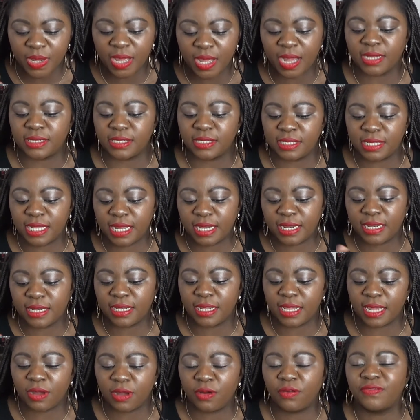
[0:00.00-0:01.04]
and then
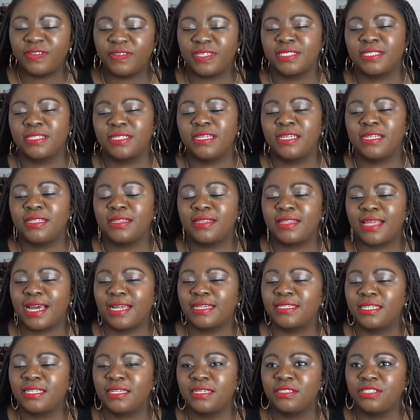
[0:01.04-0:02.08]
obviously
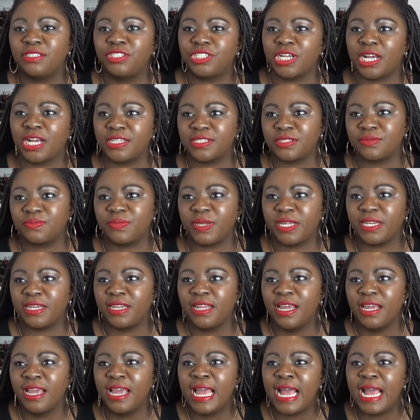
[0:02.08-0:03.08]
that jasmine,